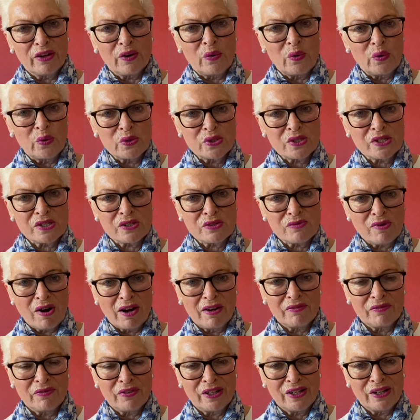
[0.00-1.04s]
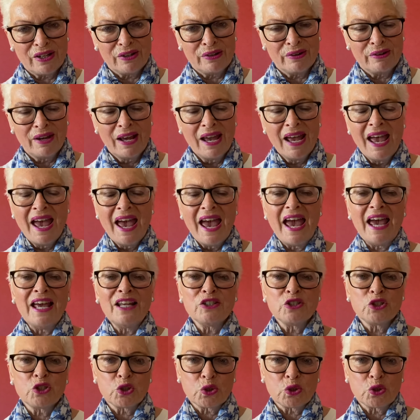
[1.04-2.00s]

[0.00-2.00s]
course that's right for you and